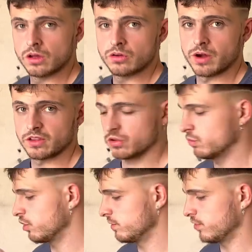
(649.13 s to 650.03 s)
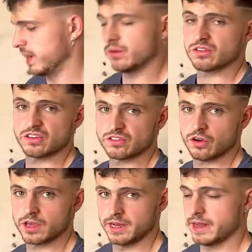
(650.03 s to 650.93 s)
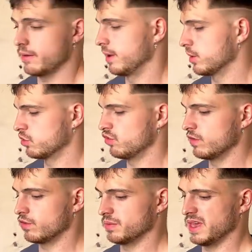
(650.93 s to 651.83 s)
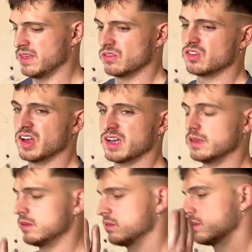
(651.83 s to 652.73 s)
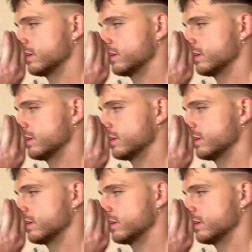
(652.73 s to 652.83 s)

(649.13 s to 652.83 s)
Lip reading: Right, so I'm drilling from an outside socket now, and I'm drilling from the inside